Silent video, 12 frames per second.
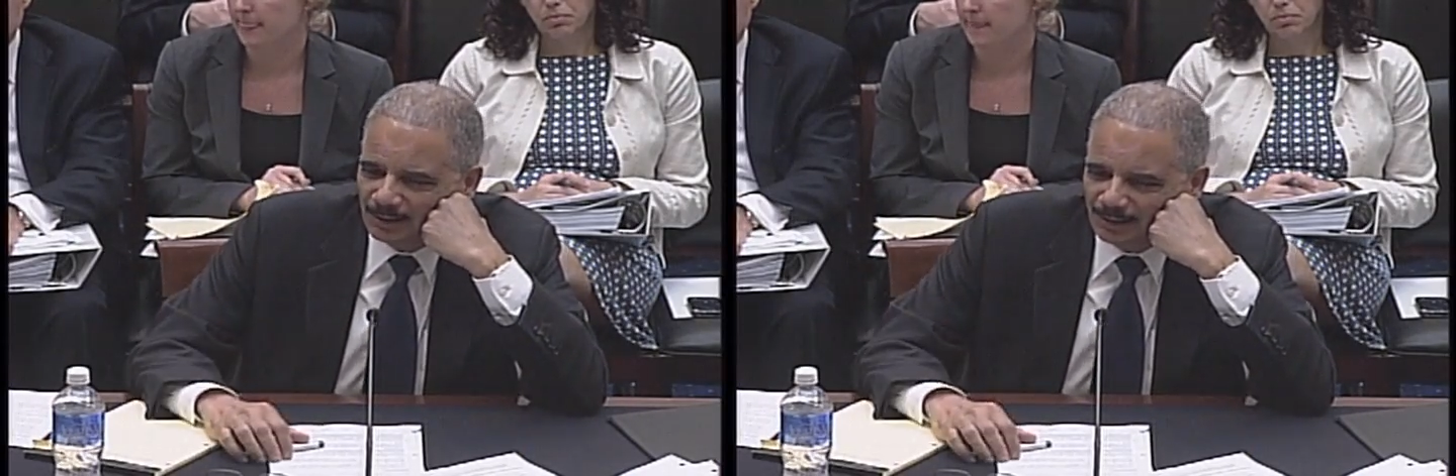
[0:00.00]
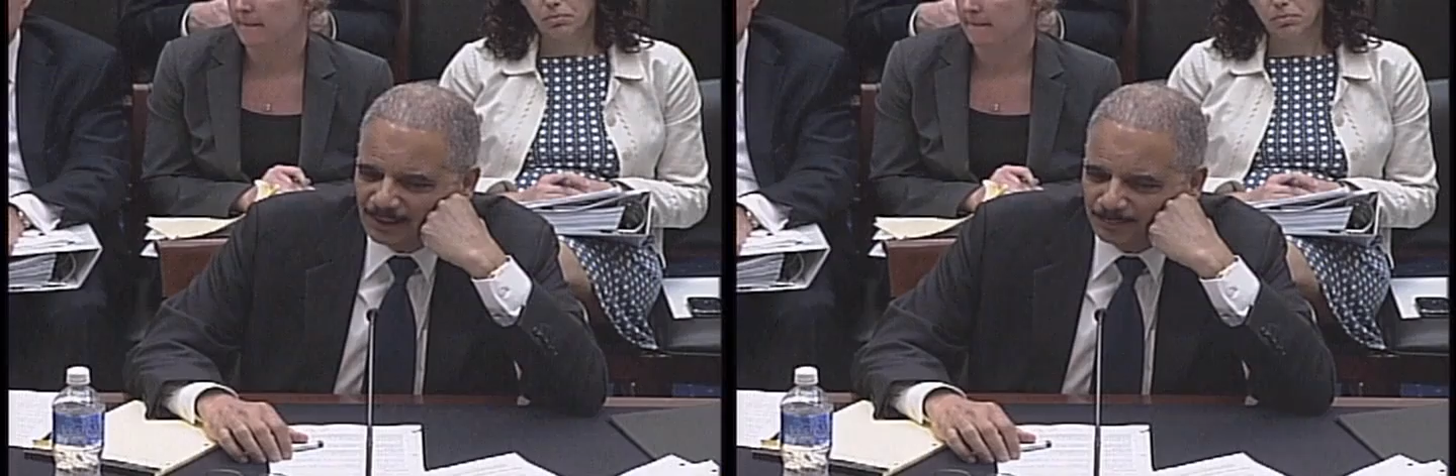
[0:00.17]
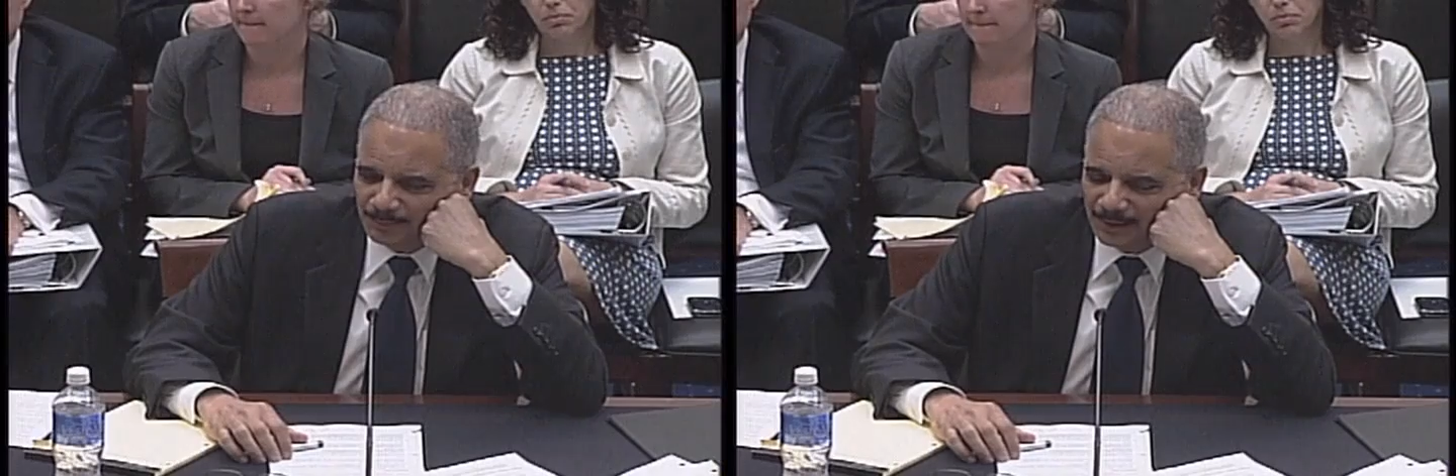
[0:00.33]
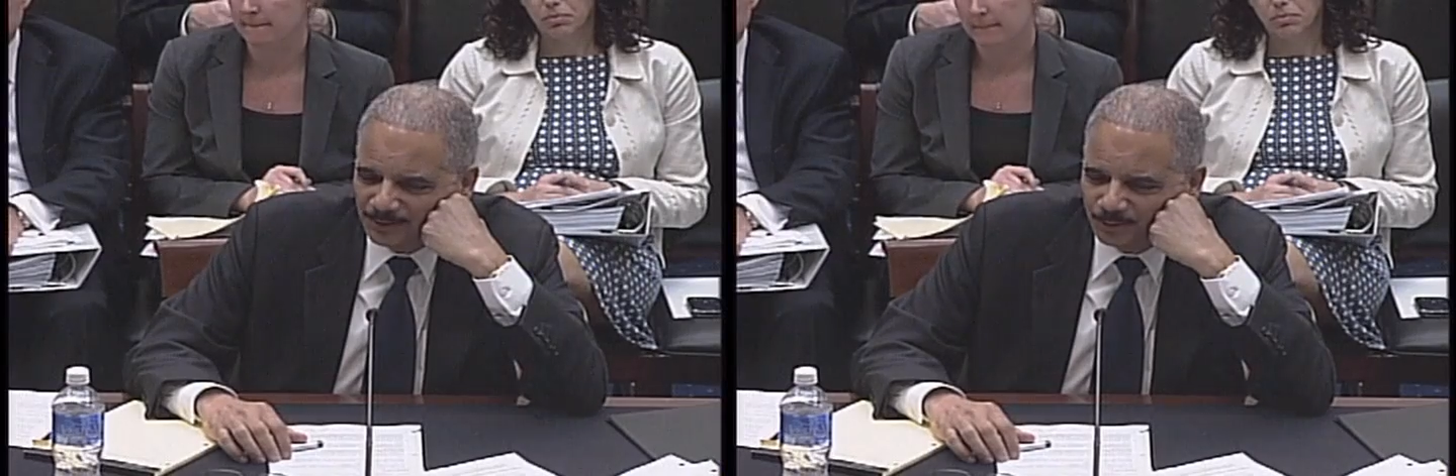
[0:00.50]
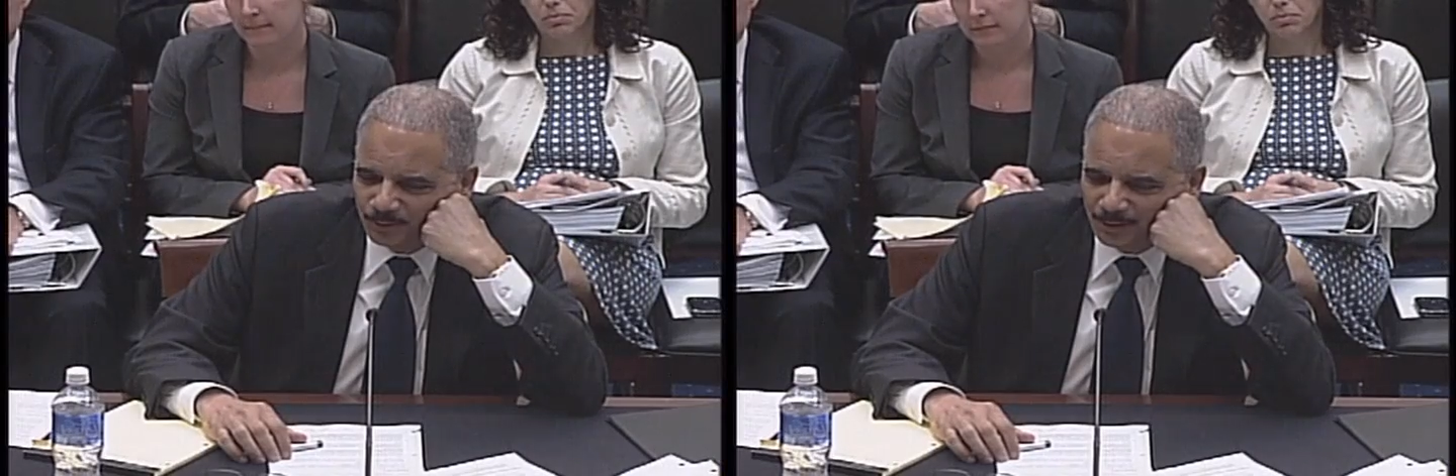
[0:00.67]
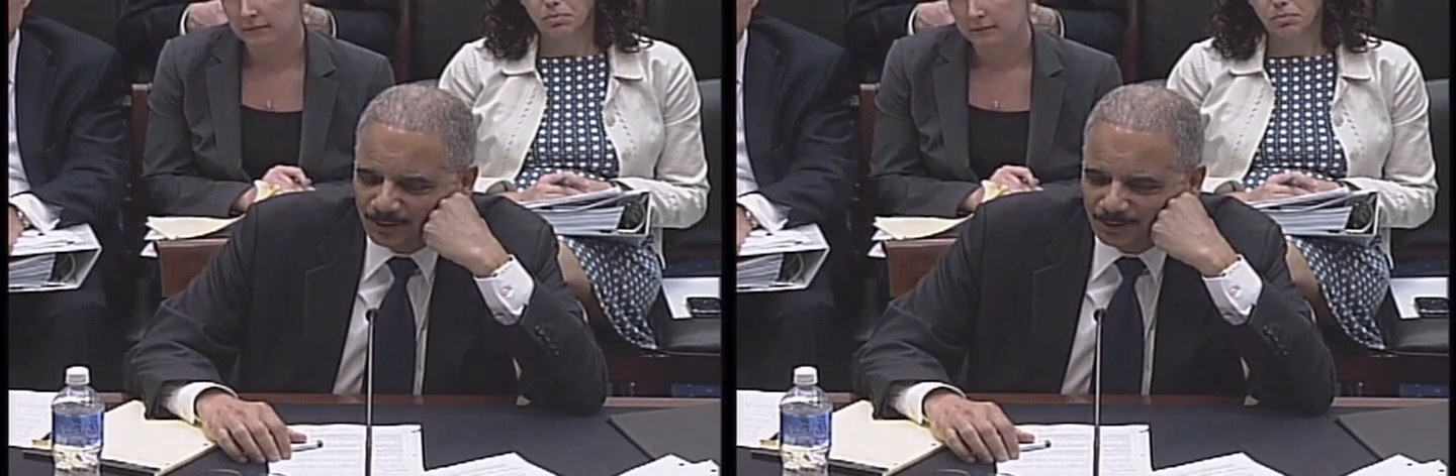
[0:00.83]
and
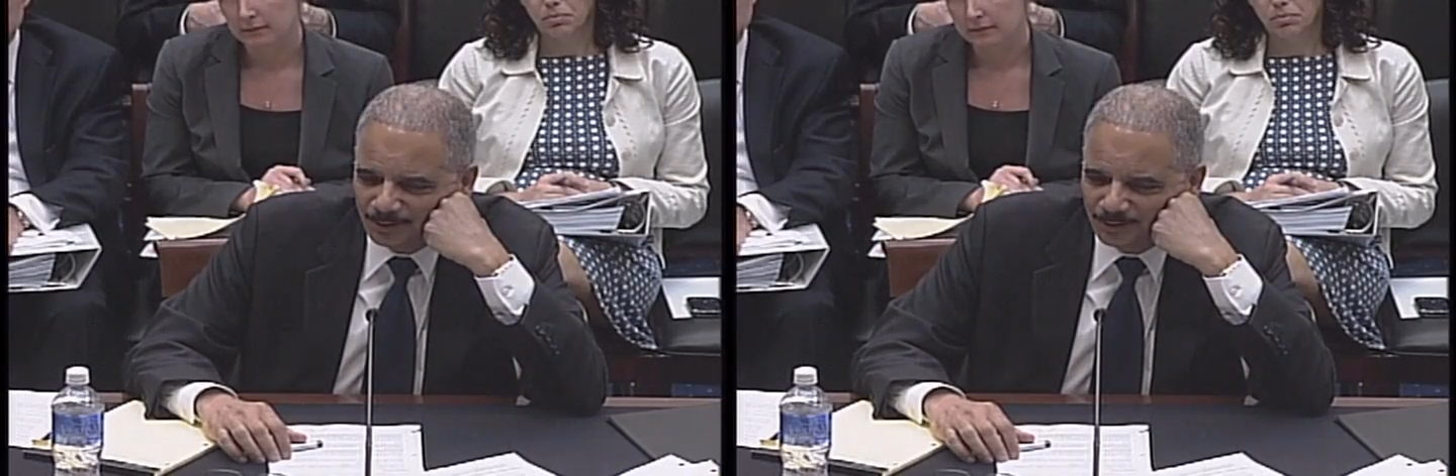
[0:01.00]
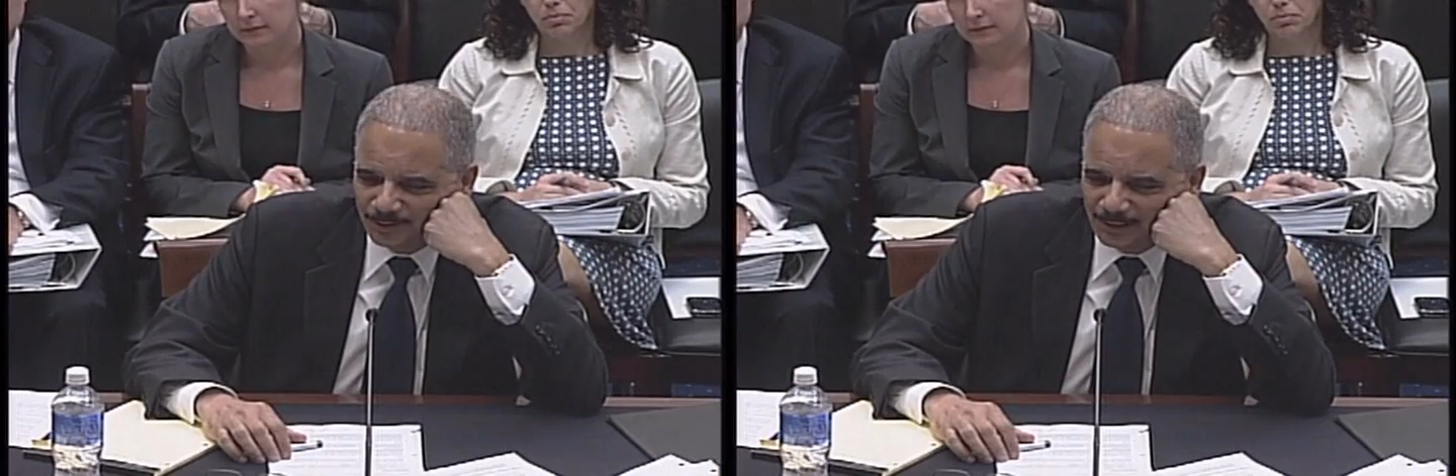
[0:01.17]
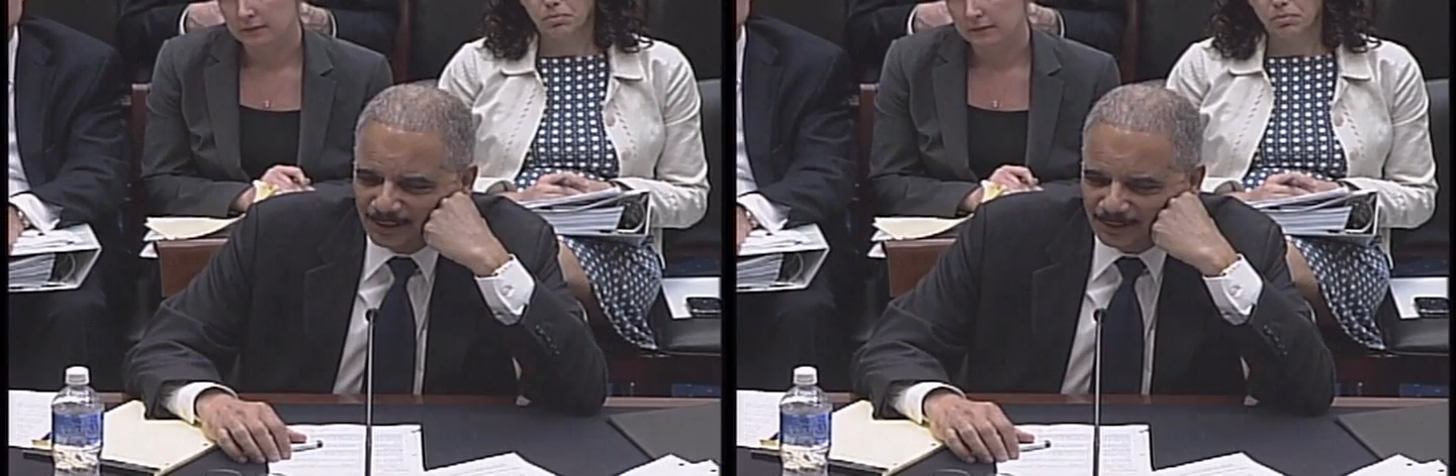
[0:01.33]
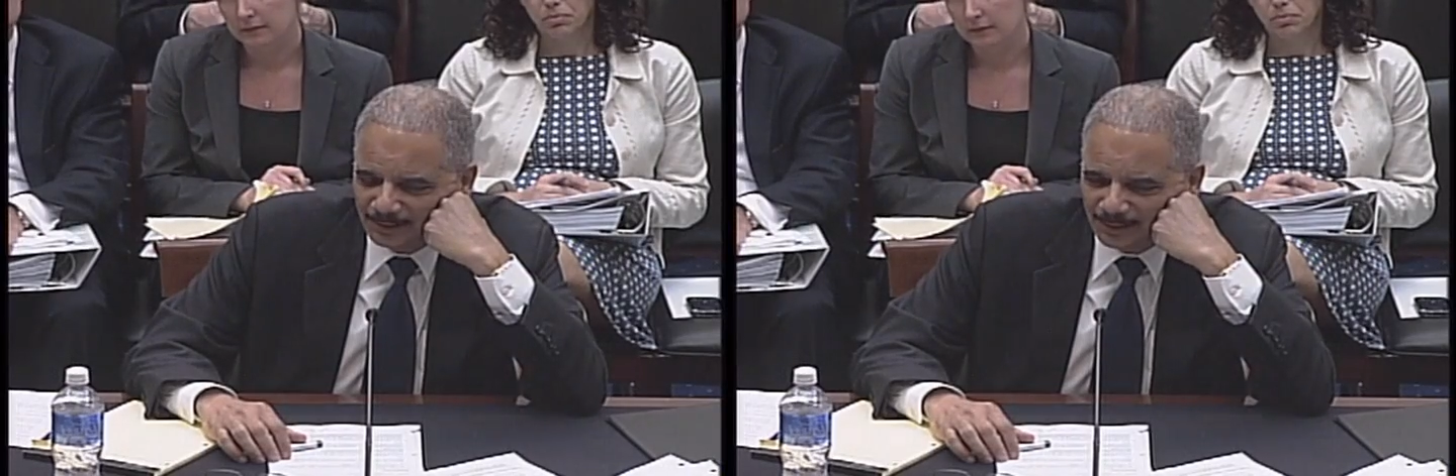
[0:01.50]
you wanted to get,